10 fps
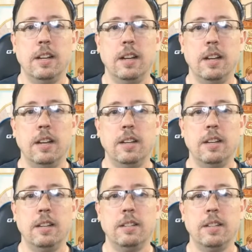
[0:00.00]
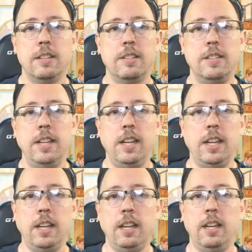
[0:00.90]
Let's
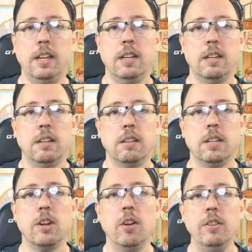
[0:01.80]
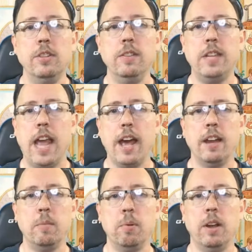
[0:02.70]
see. The currency of the
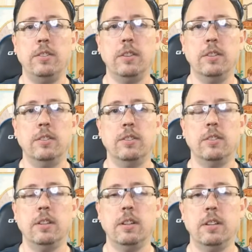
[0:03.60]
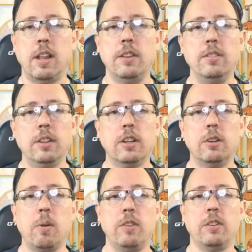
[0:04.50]
add-on prices. Now, this is a good
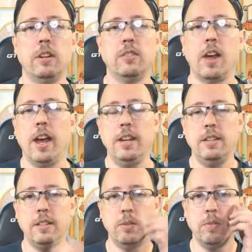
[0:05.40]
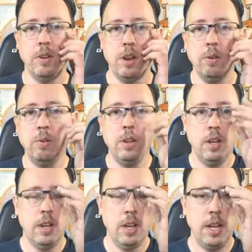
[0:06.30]
question because I don't know
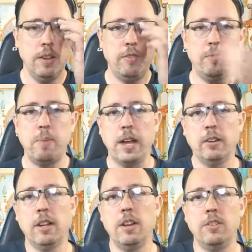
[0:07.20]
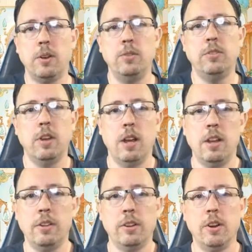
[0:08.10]
if BackerKit shows
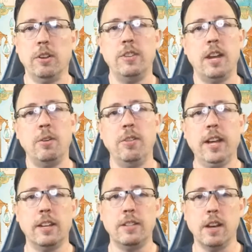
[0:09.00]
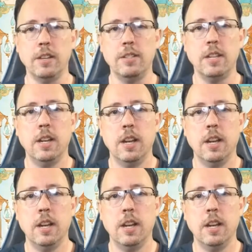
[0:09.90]
another currency. I don't think it does.